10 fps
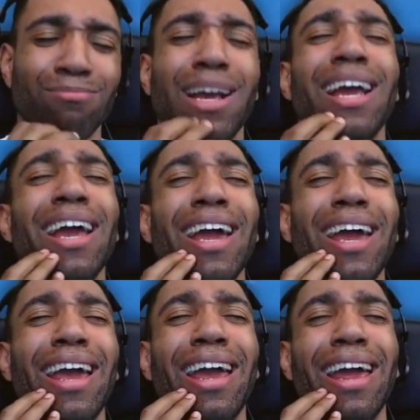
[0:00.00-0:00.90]

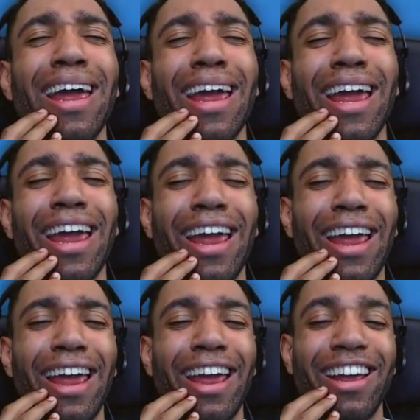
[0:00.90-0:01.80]

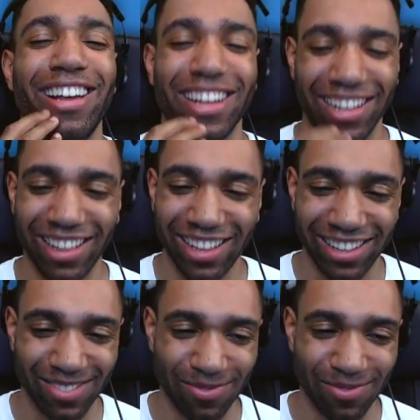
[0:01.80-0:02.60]
Bye.